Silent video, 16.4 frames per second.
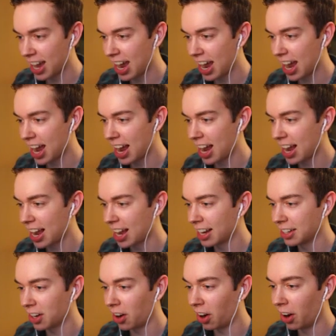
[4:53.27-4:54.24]

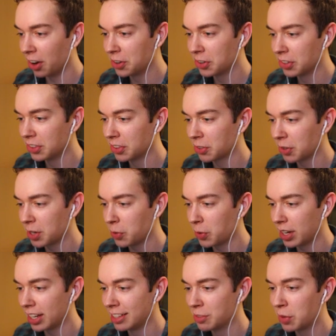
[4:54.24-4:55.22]
and 103
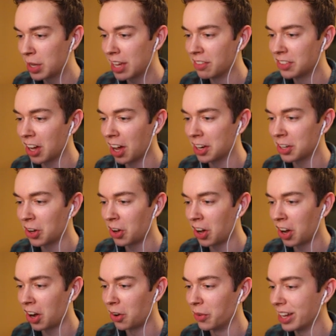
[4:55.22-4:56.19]
wins. We have done it
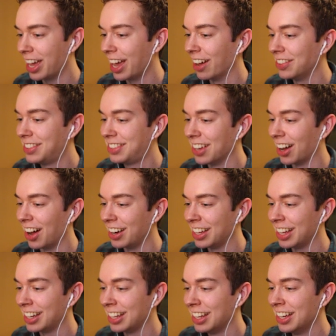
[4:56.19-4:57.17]
all. We have done
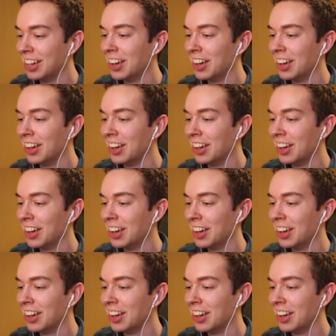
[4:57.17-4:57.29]
it.